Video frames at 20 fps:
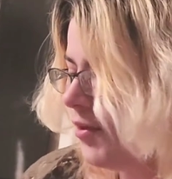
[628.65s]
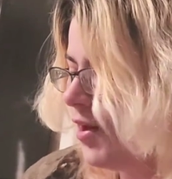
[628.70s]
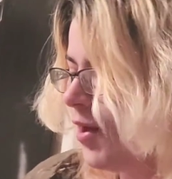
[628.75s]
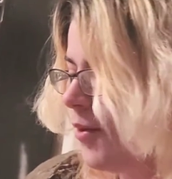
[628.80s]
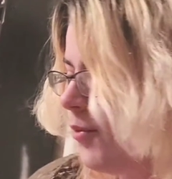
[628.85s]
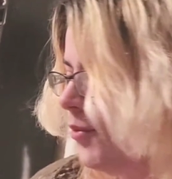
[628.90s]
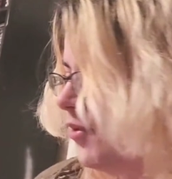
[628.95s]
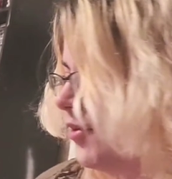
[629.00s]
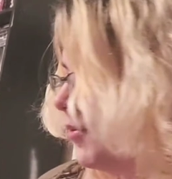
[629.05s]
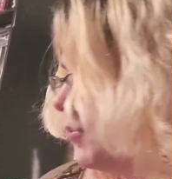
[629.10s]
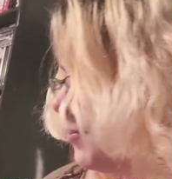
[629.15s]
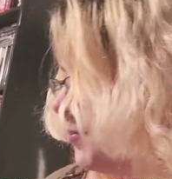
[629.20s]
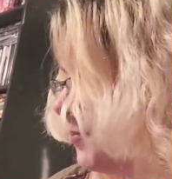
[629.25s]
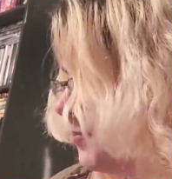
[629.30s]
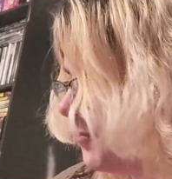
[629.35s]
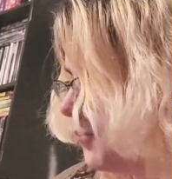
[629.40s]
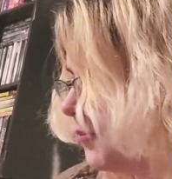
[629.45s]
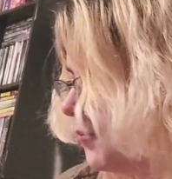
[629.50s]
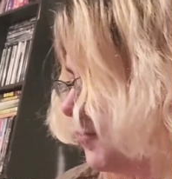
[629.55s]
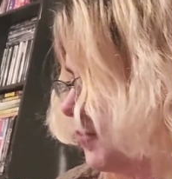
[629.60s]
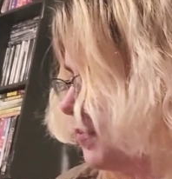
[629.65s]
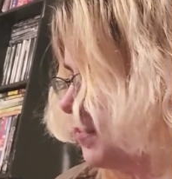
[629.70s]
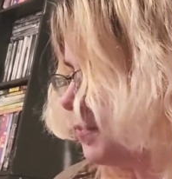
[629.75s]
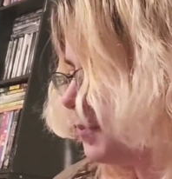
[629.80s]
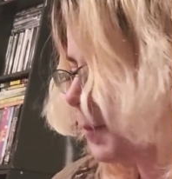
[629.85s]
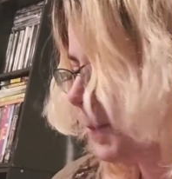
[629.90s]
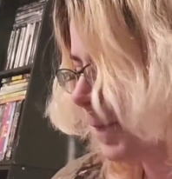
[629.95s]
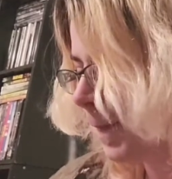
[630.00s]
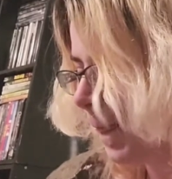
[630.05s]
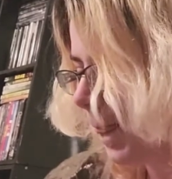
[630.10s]
note.
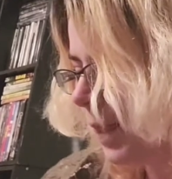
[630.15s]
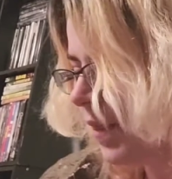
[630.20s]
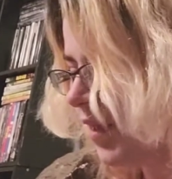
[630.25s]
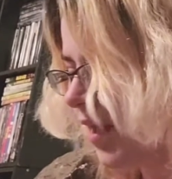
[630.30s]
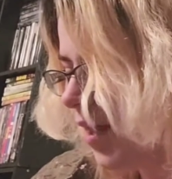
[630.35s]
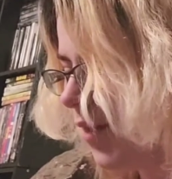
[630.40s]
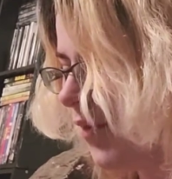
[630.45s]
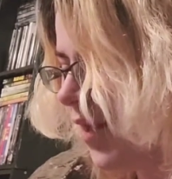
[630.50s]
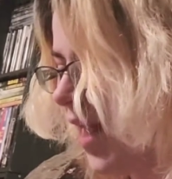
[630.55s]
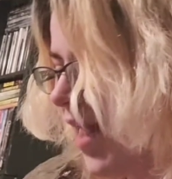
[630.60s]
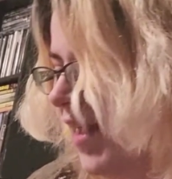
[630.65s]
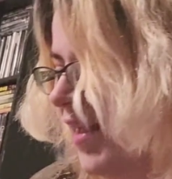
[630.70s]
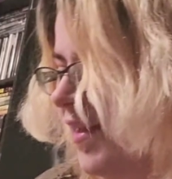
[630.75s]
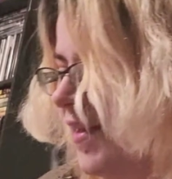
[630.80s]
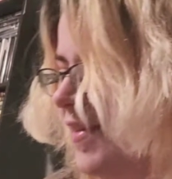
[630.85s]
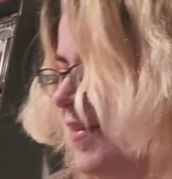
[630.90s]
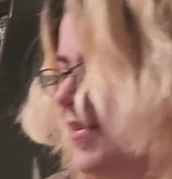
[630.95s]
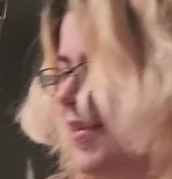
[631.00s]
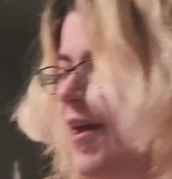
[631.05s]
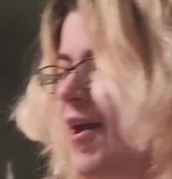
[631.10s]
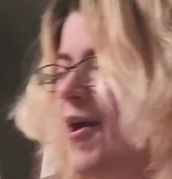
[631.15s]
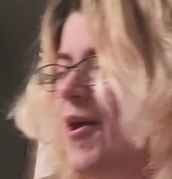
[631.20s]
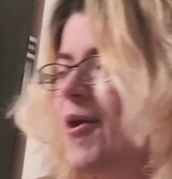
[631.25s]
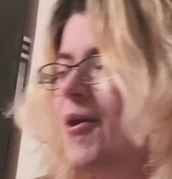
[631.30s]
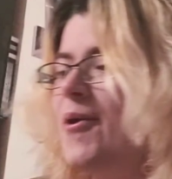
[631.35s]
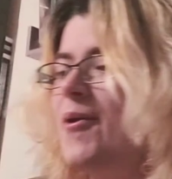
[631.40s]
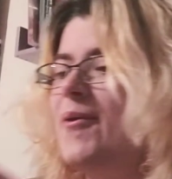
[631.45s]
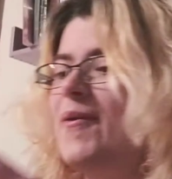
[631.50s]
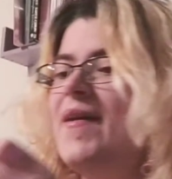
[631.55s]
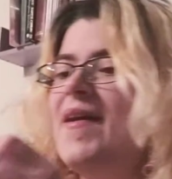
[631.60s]
Okay,
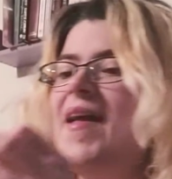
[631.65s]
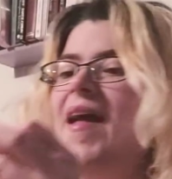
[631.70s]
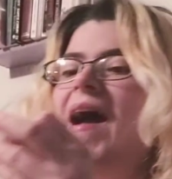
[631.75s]
so